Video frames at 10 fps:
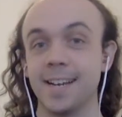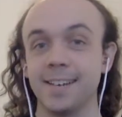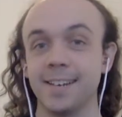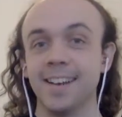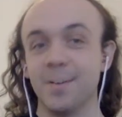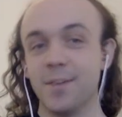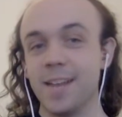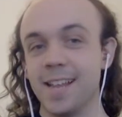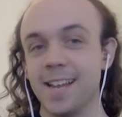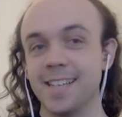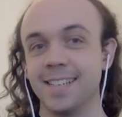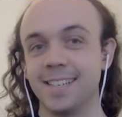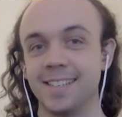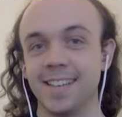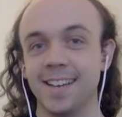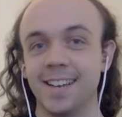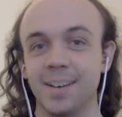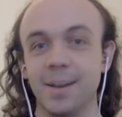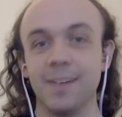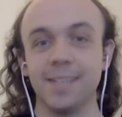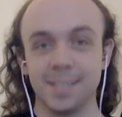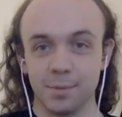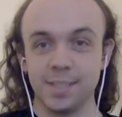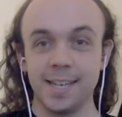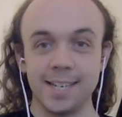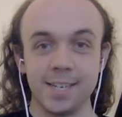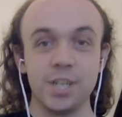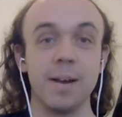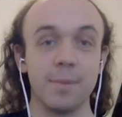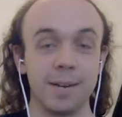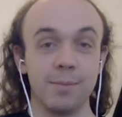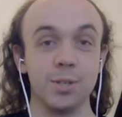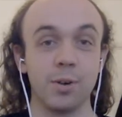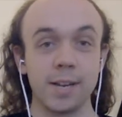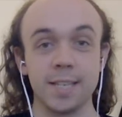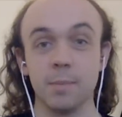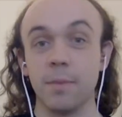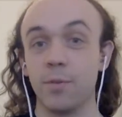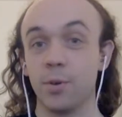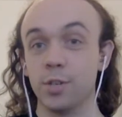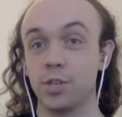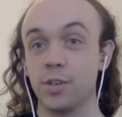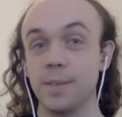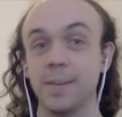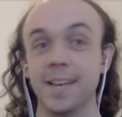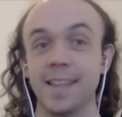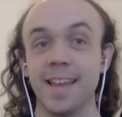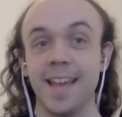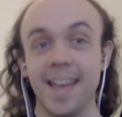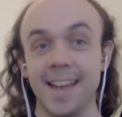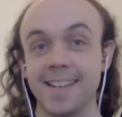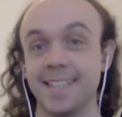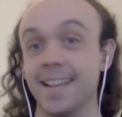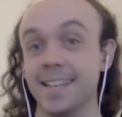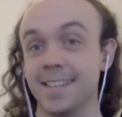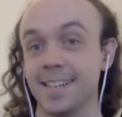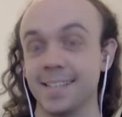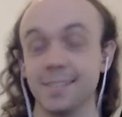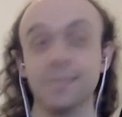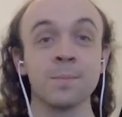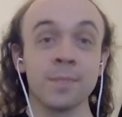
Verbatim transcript: I realised that, well, as someone said in chat when I was talking to them before the stream, the heck is that title?